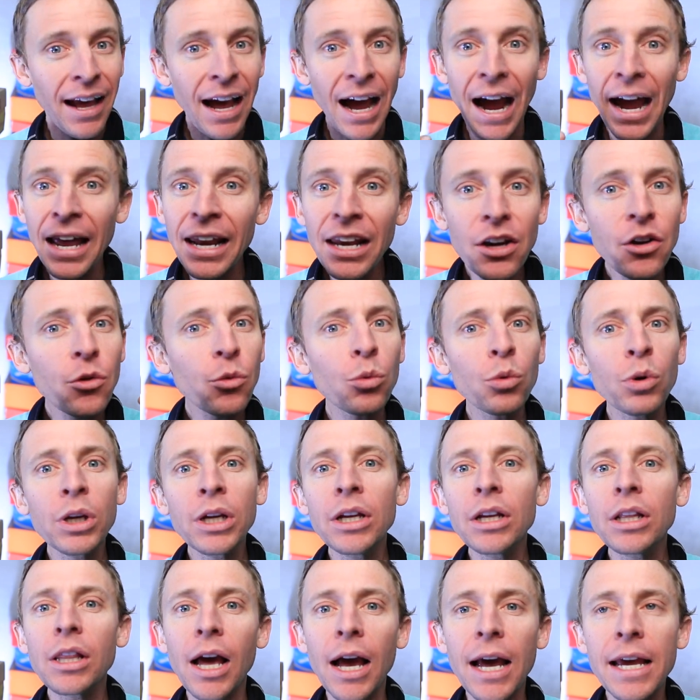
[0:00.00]
I didn't
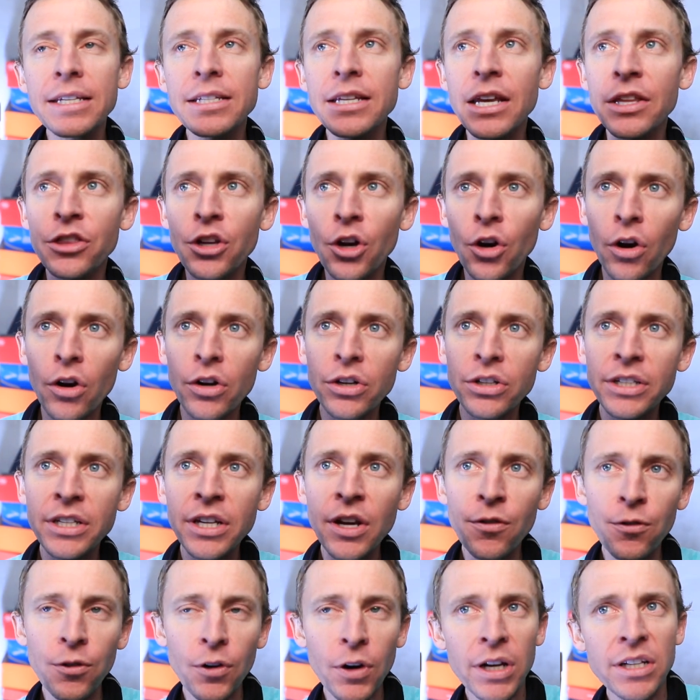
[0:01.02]
realize that there are
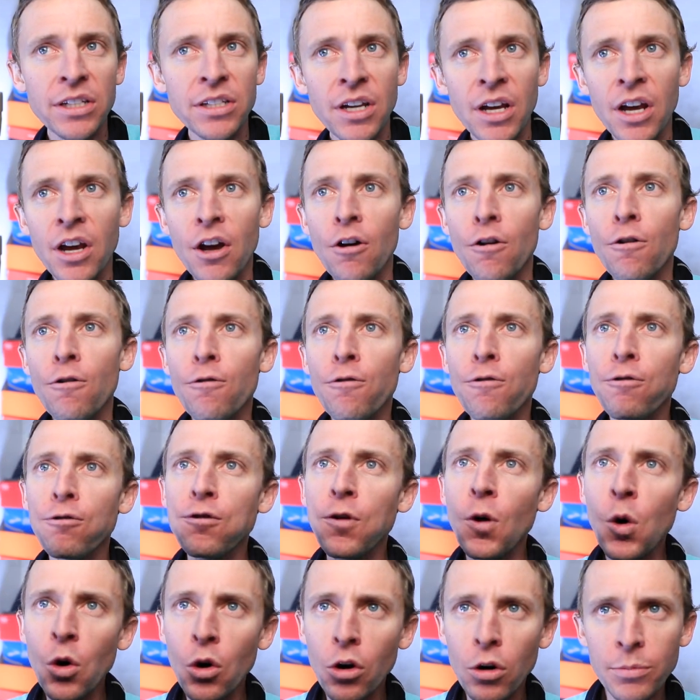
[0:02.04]
different
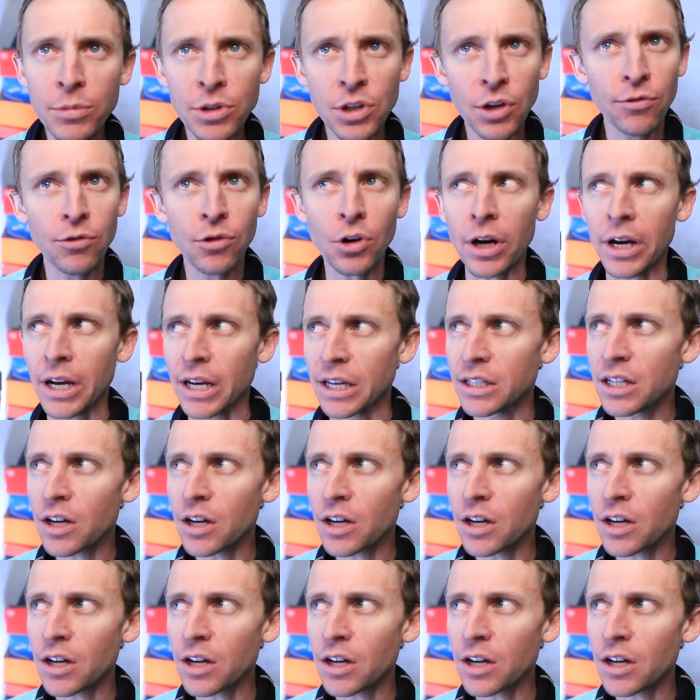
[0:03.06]
forms of running,